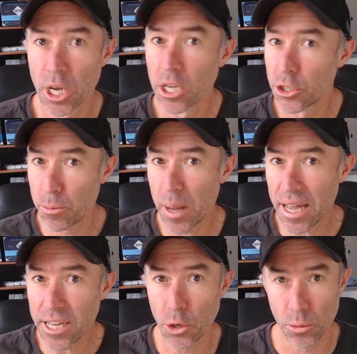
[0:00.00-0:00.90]
to pay
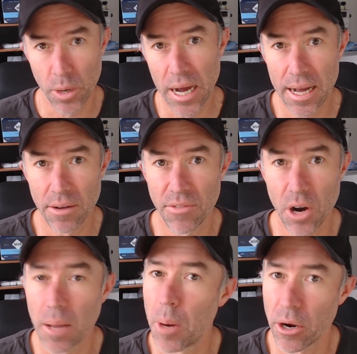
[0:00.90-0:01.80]
you
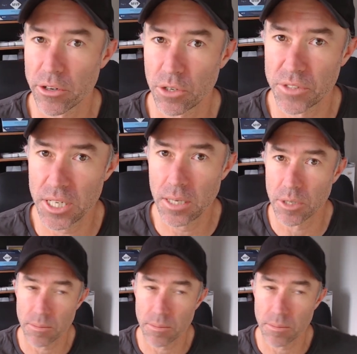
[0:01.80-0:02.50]
via Microsoft Teams.